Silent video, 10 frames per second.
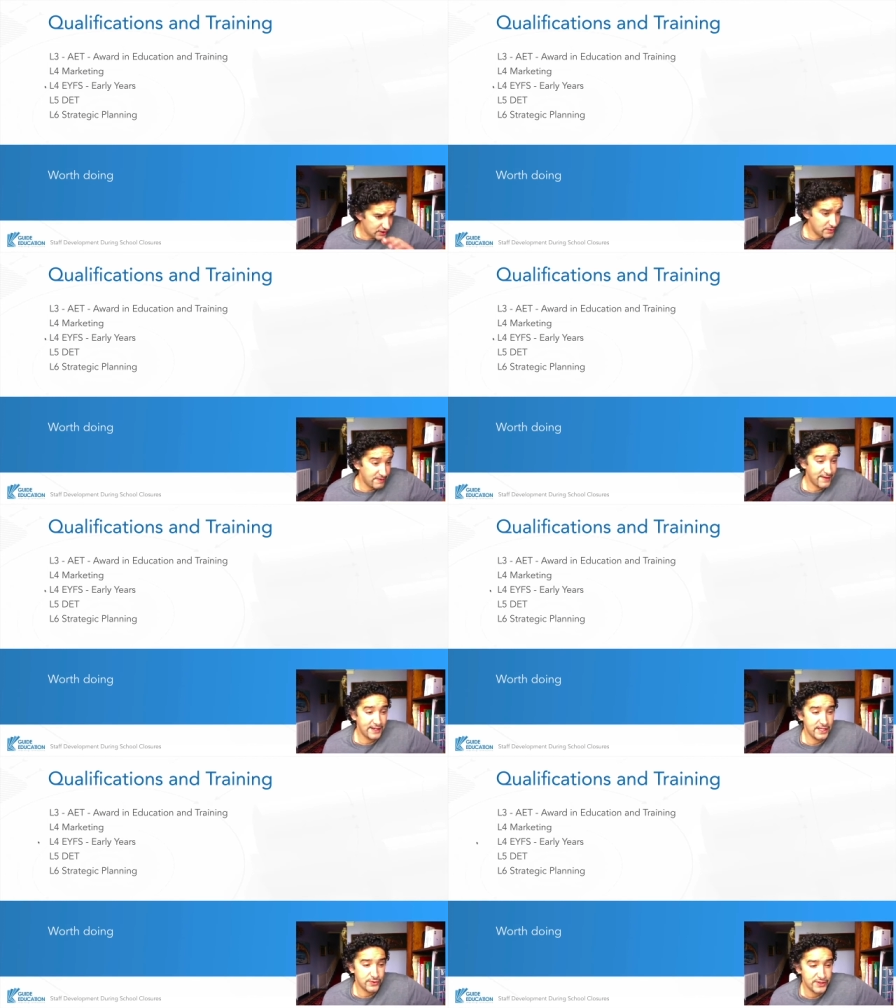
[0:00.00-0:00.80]

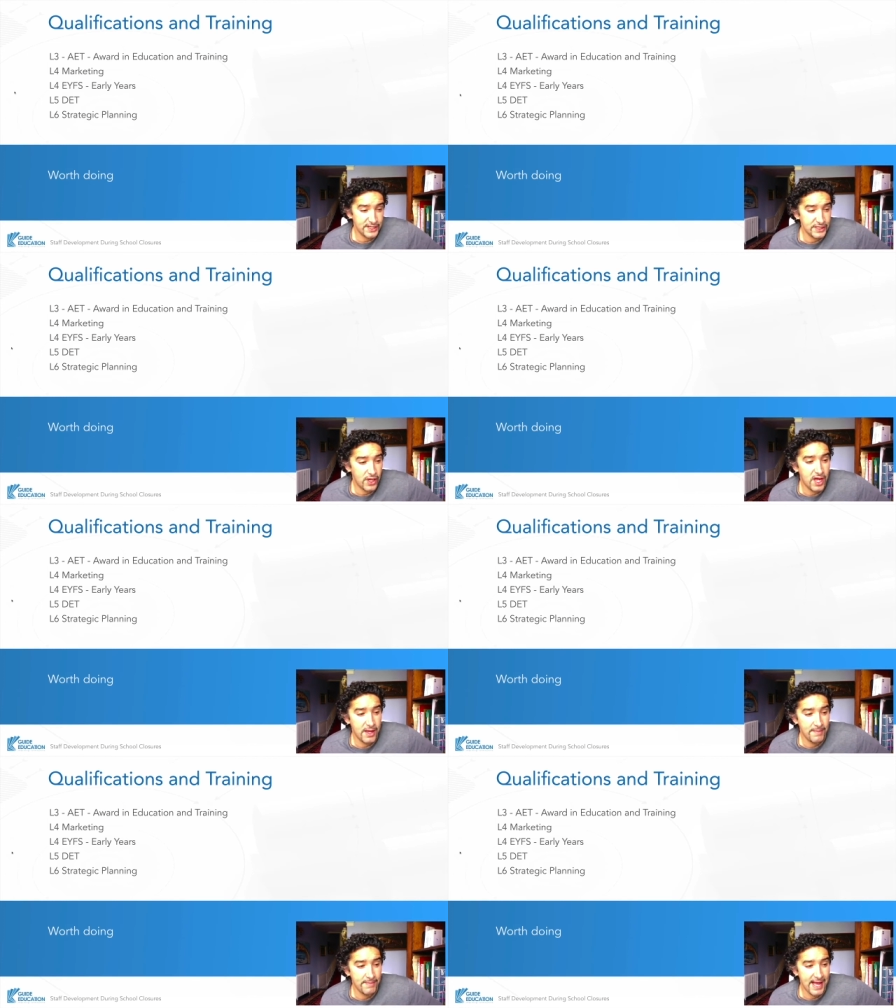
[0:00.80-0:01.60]
foundational studies,
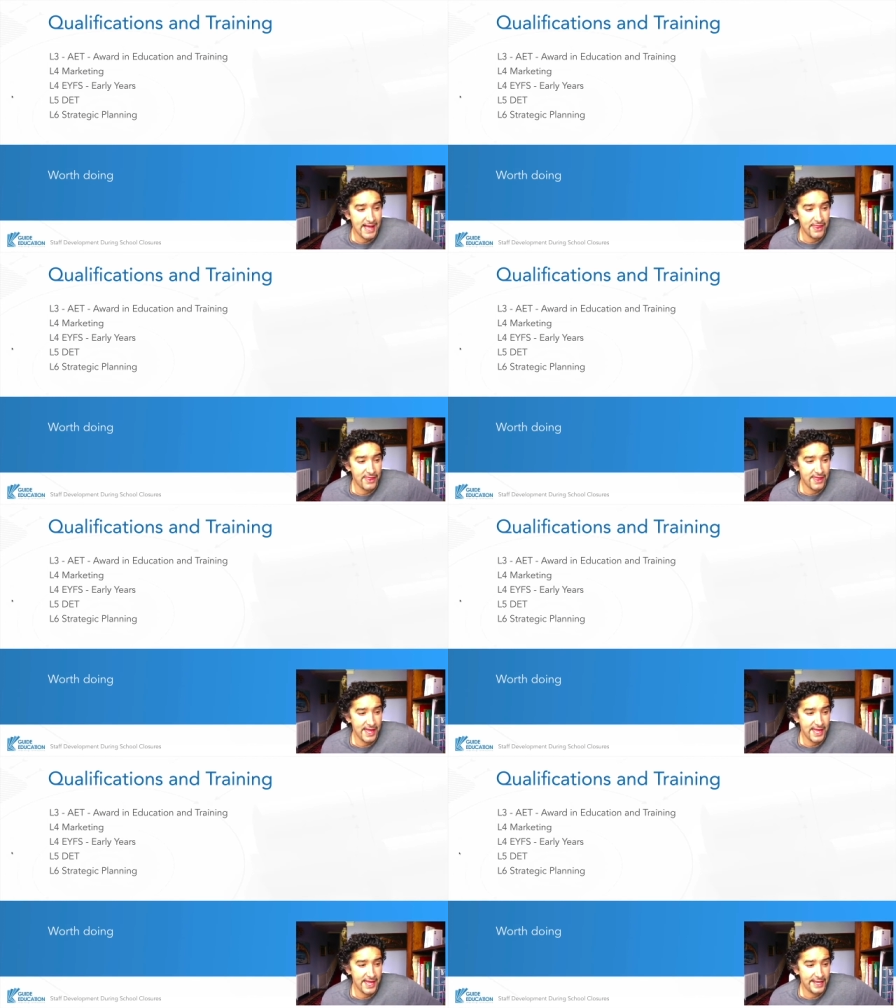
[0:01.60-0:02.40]
and
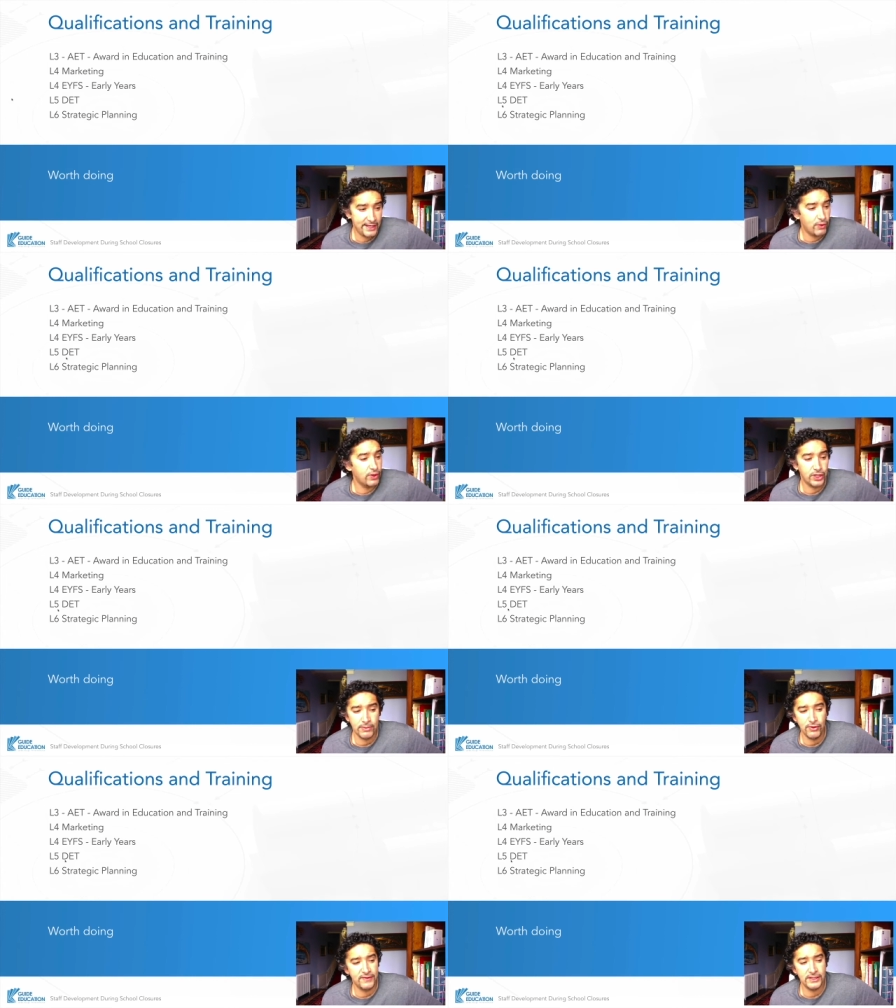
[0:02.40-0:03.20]
then, or you can
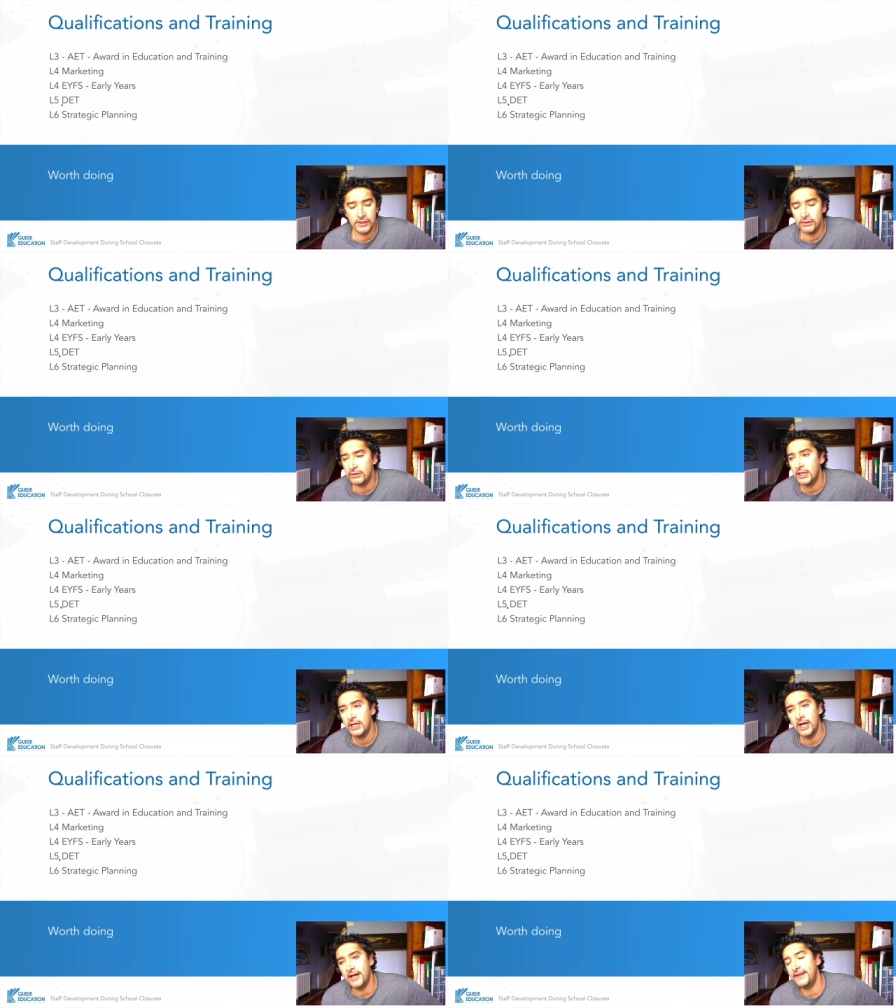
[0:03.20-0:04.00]
move into
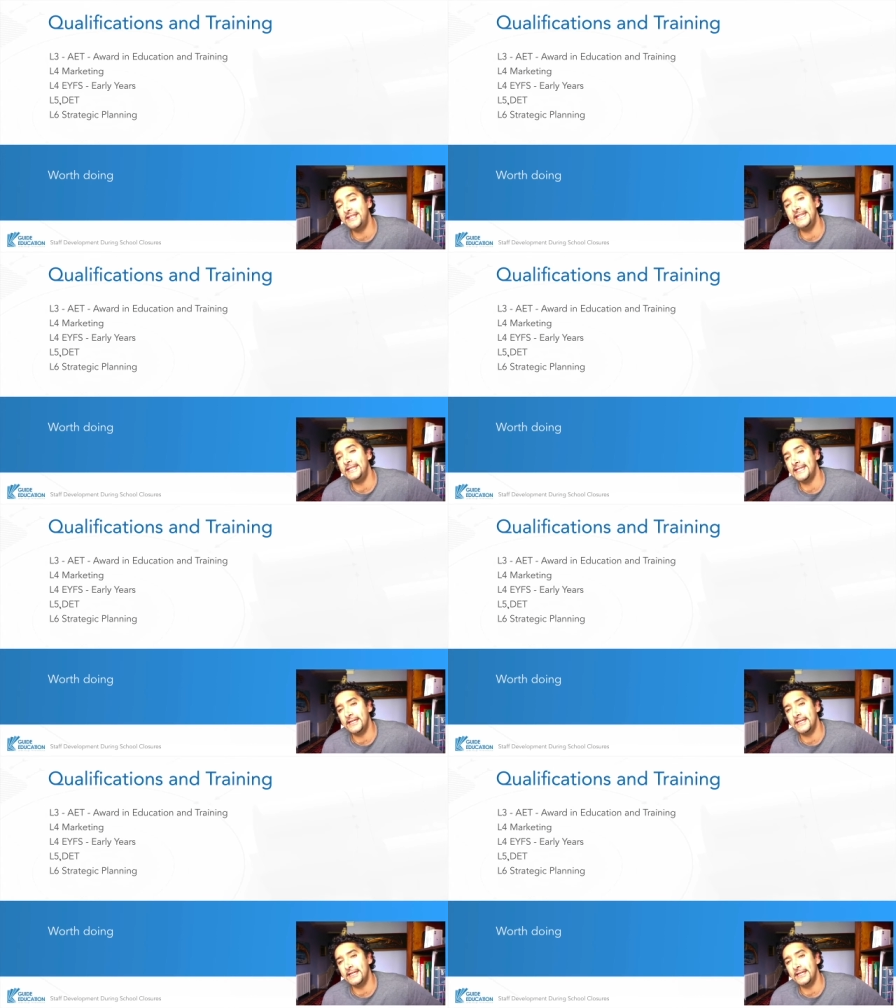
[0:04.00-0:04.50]
the DET.